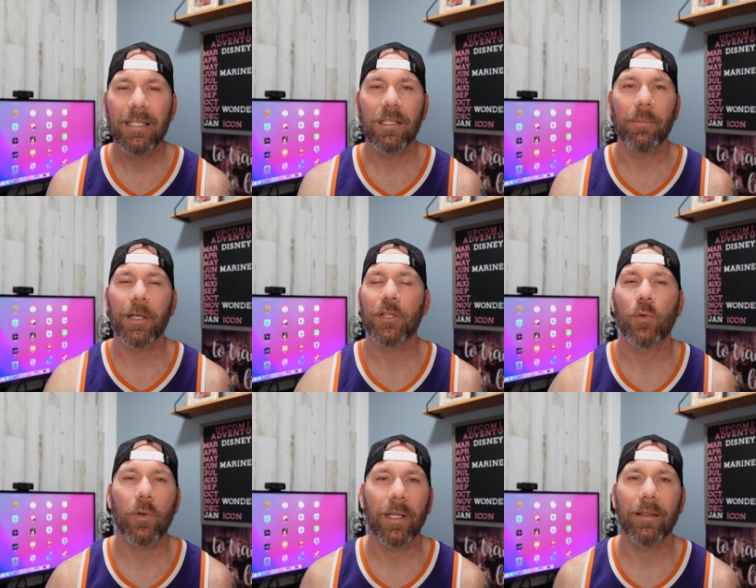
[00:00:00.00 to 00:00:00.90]
to make
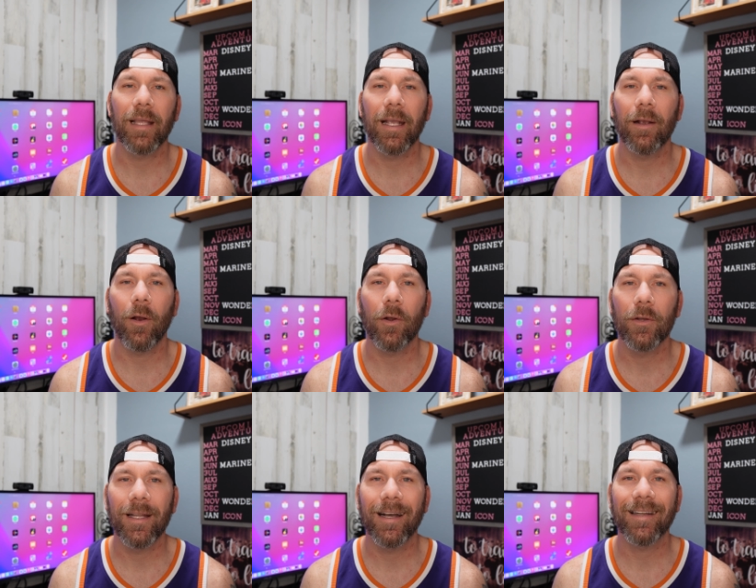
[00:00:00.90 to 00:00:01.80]
sure that they are
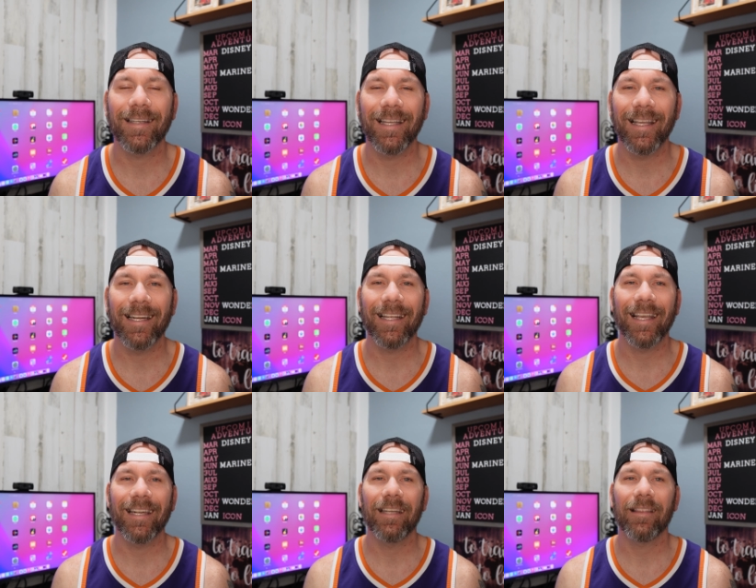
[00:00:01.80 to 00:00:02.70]
not getting
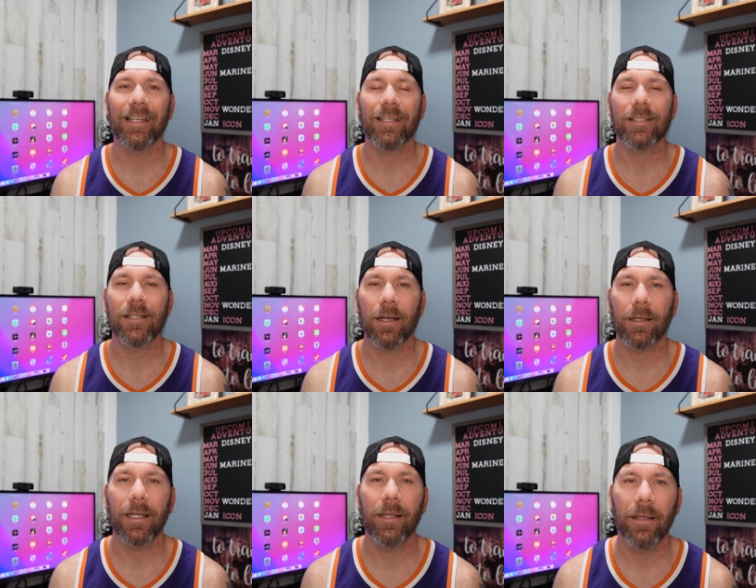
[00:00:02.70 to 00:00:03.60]
anything
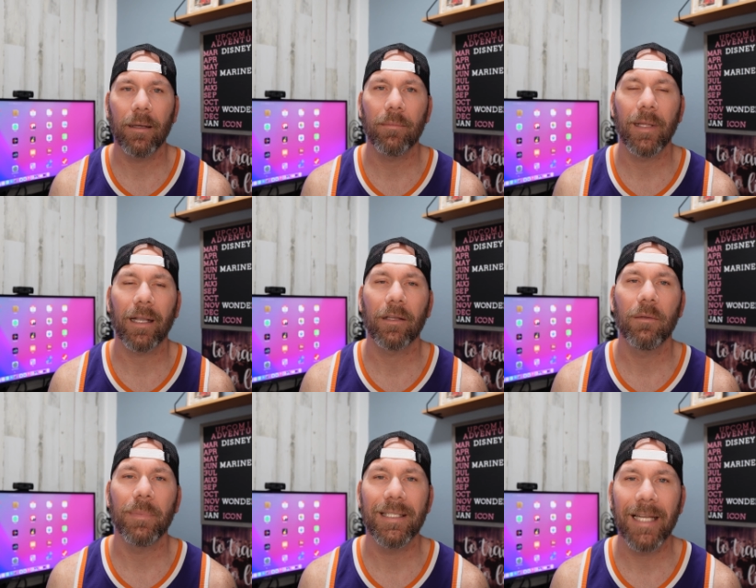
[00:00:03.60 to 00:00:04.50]
stuck in them that
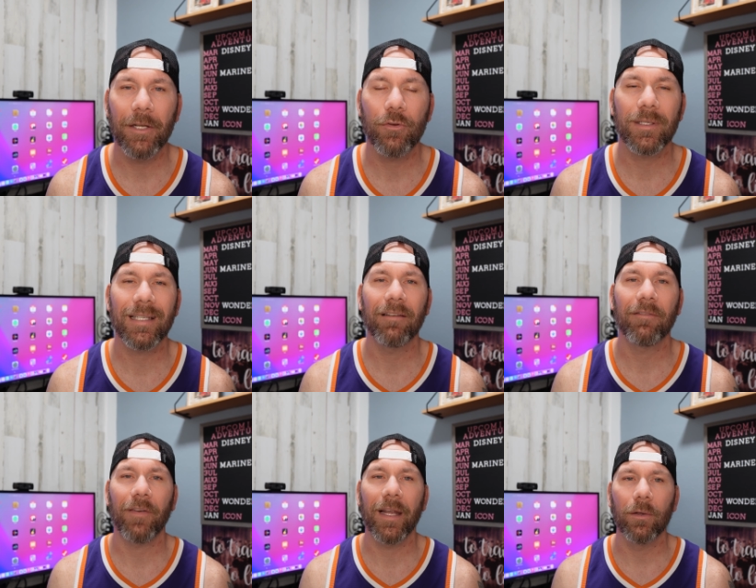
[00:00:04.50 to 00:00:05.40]
can be dangerous and
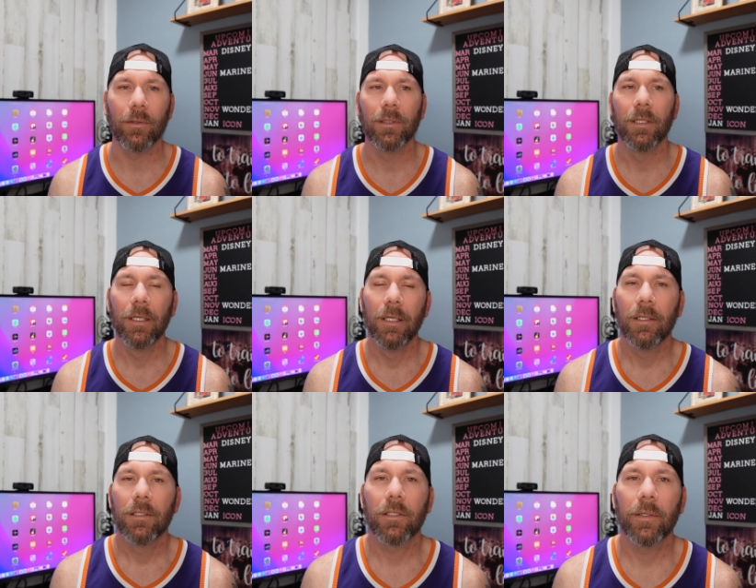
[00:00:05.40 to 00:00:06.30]
fatal.
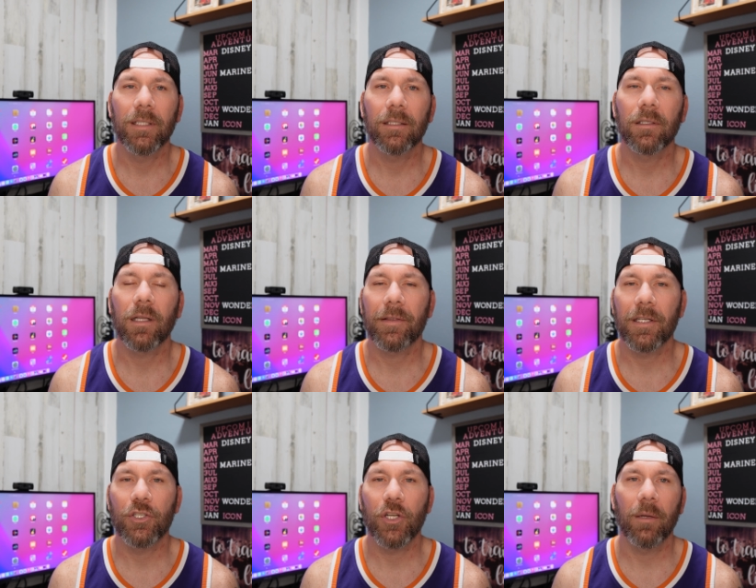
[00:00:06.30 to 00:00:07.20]
So it does look like
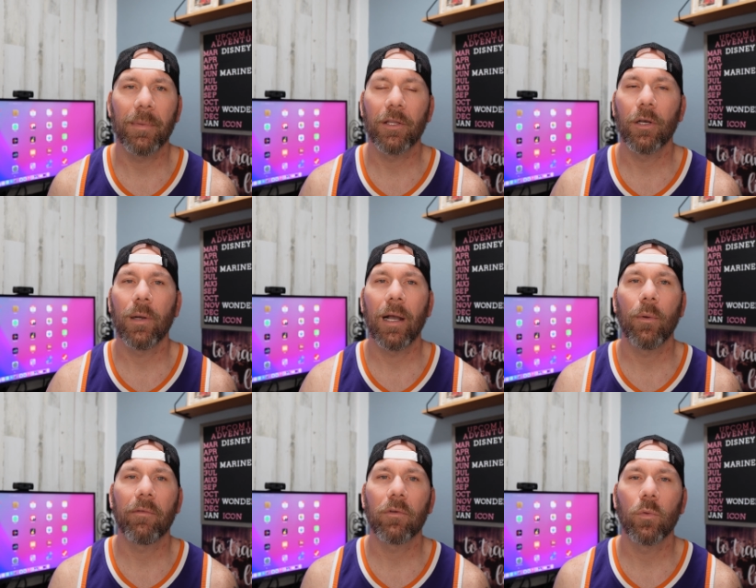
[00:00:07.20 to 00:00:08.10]
this gentleman, though,
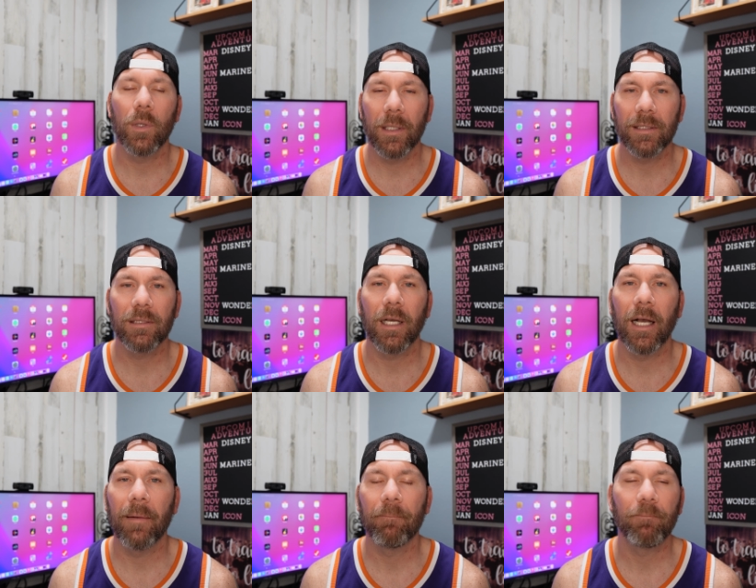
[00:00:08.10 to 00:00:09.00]
however, was,
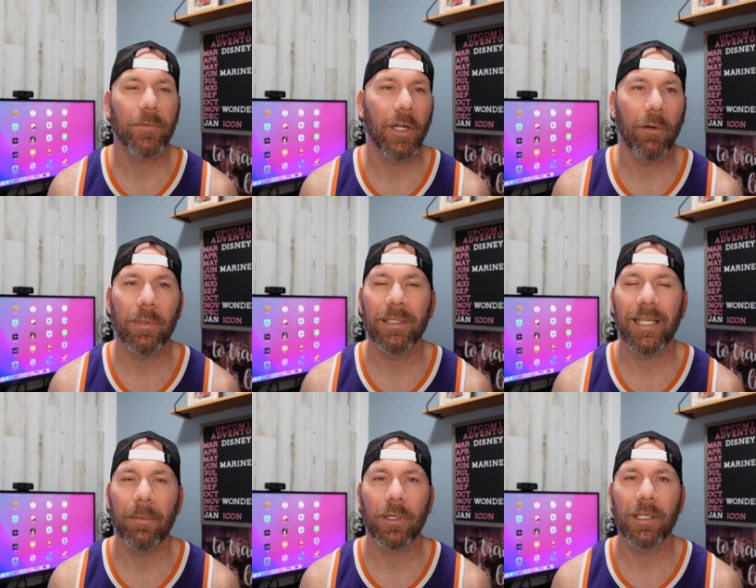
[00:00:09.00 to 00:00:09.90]
um, you know, in
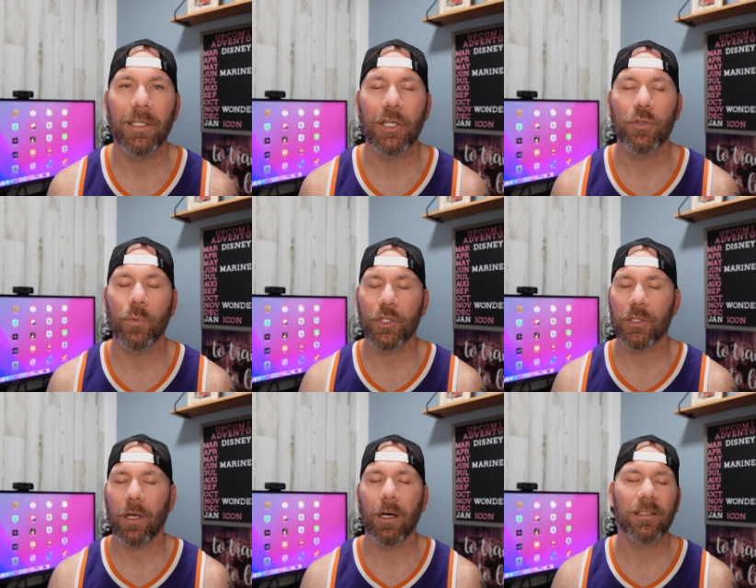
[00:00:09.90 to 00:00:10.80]
stable condition, which
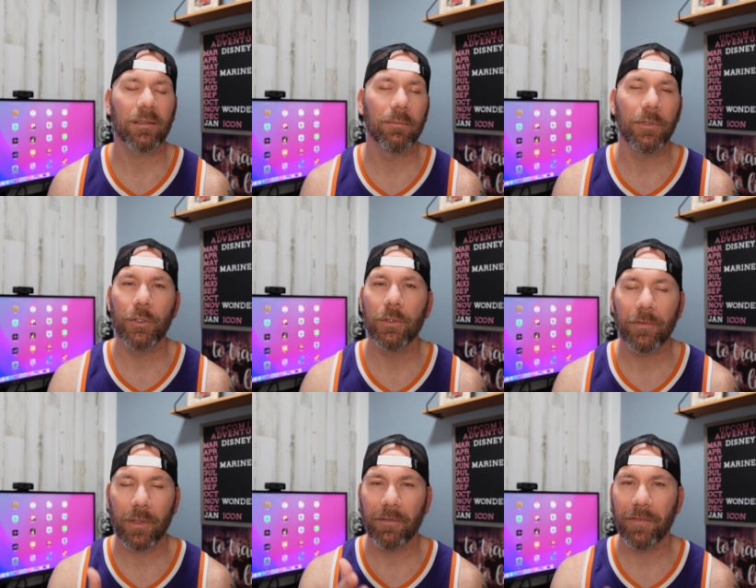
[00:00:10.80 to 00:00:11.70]
is awesome news
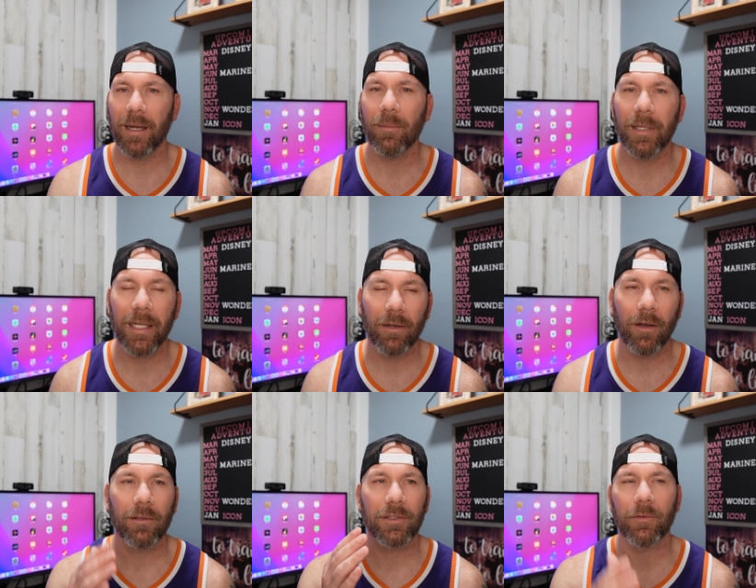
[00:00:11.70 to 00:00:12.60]
for the family and
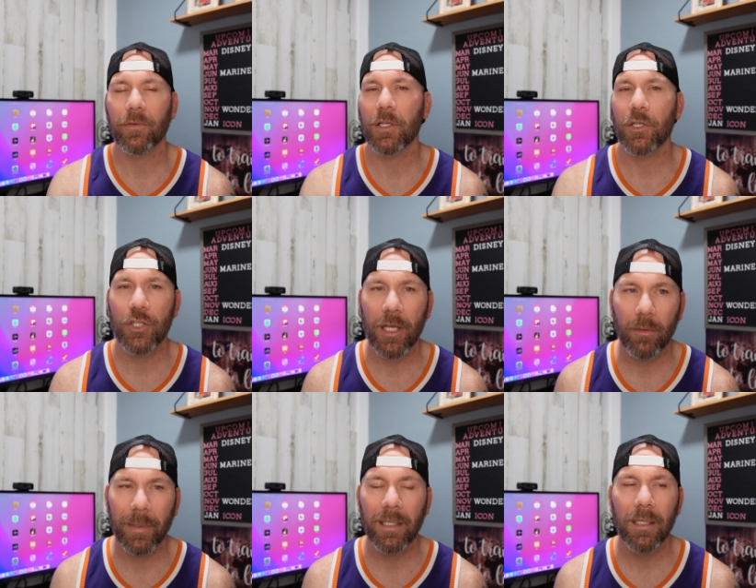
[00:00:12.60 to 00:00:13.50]
also for the
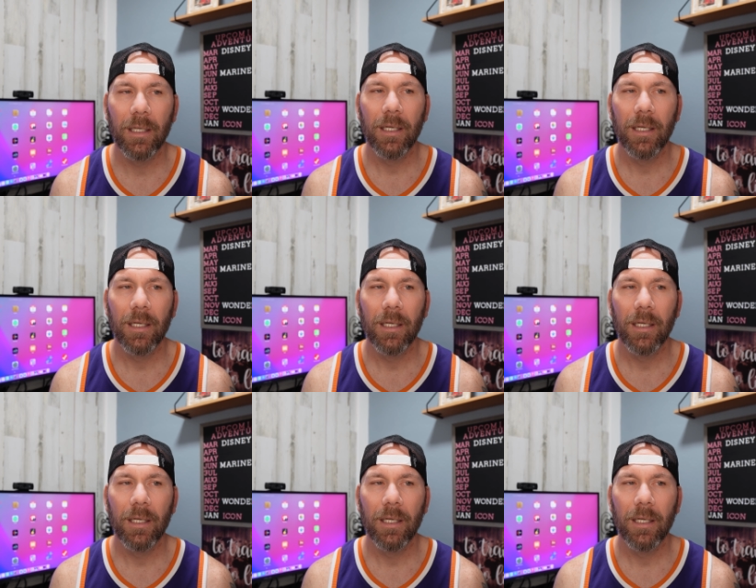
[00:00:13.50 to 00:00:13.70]
gentleman.